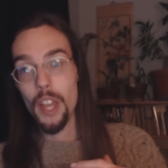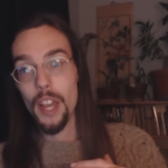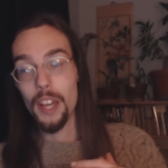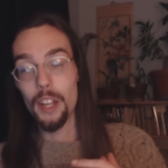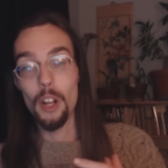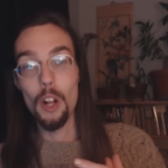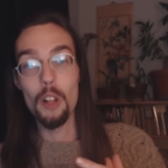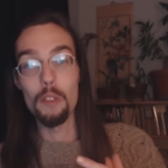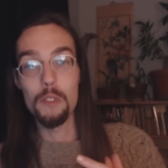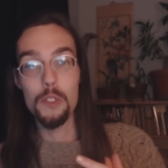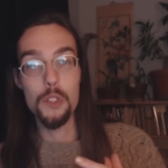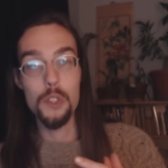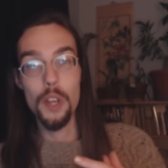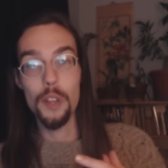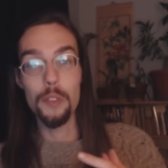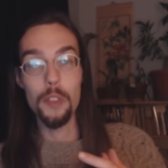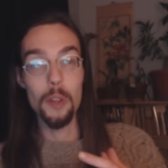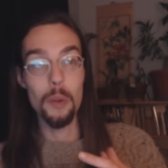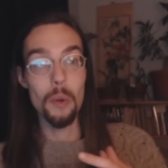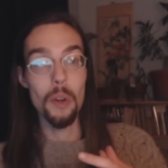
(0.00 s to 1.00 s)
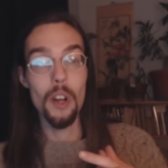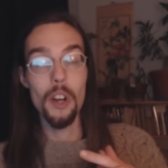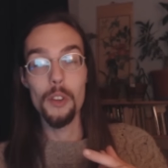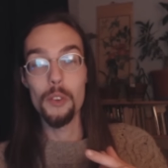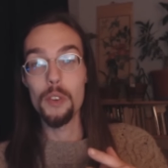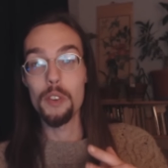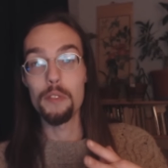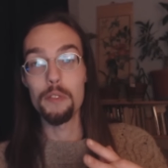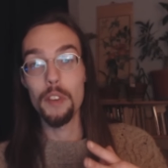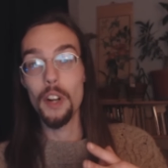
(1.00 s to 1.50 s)
And all of a sudden, there were a
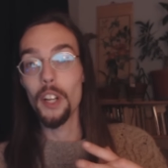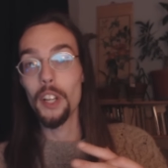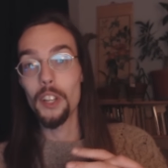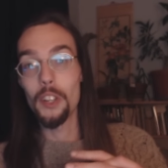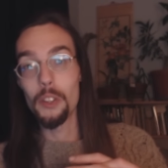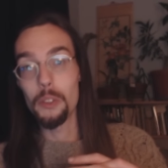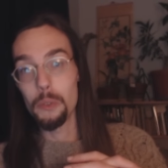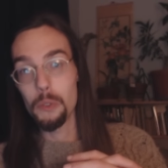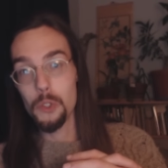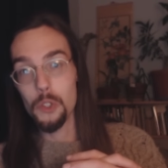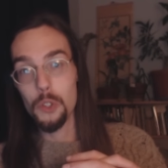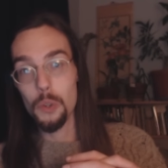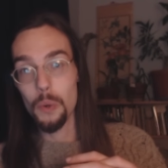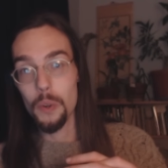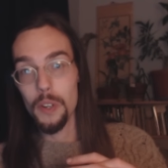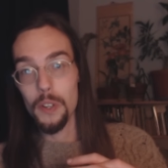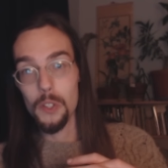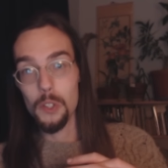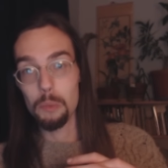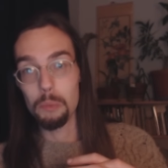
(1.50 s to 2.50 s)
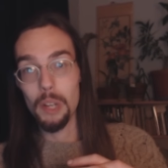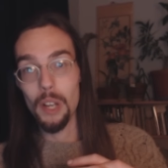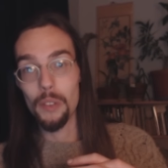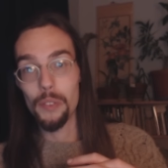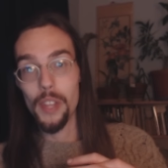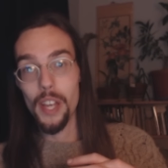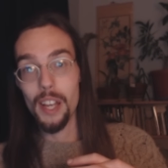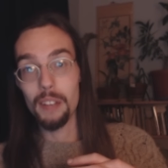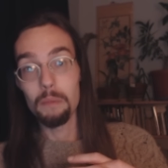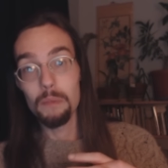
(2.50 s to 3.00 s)
100 fucking news stories
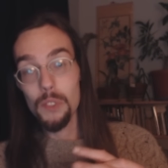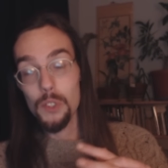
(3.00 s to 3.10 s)
about that.